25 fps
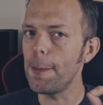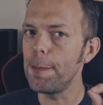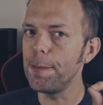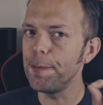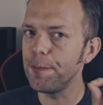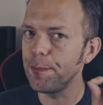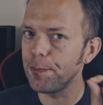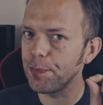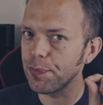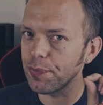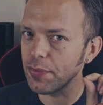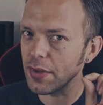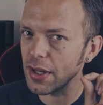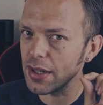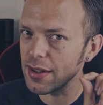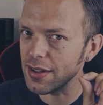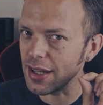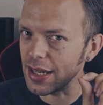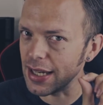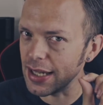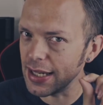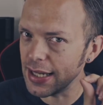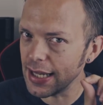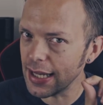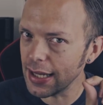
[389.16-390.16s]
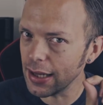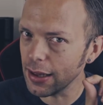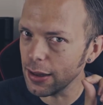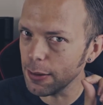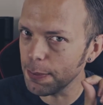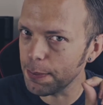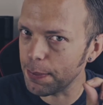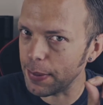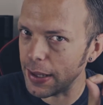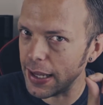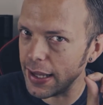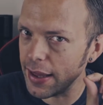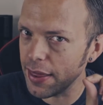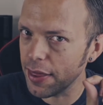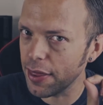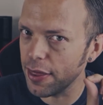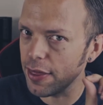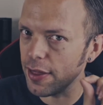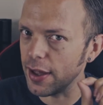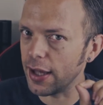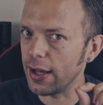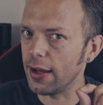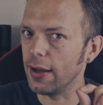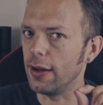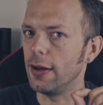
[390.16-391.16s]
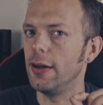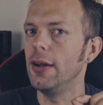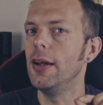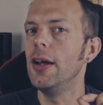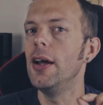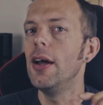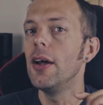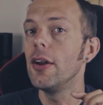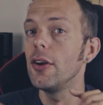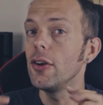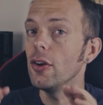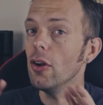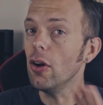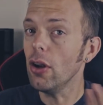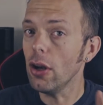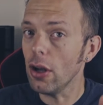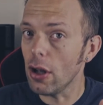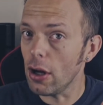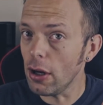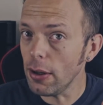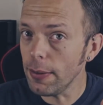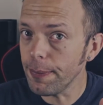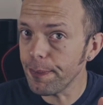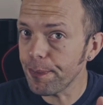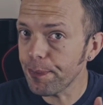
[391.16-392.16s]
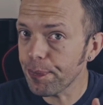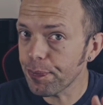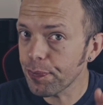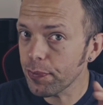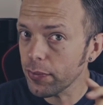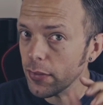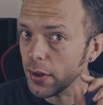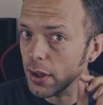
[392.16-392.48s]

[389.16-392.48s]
It's a little bit thicker. Not a lot.